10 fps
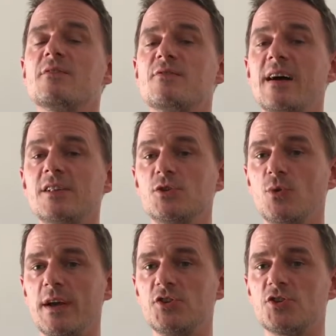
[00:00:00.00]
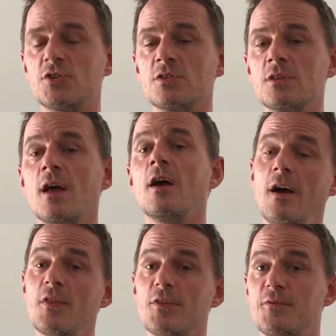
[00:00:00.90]
evaluation.
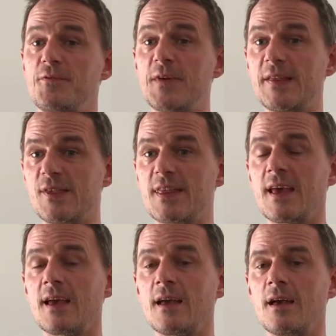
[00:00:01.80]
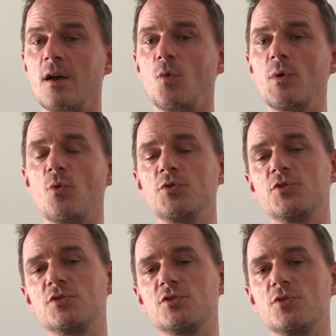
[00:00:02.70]
The 5th thing we want
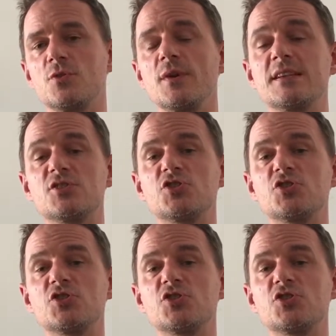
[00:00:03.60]
you to do is to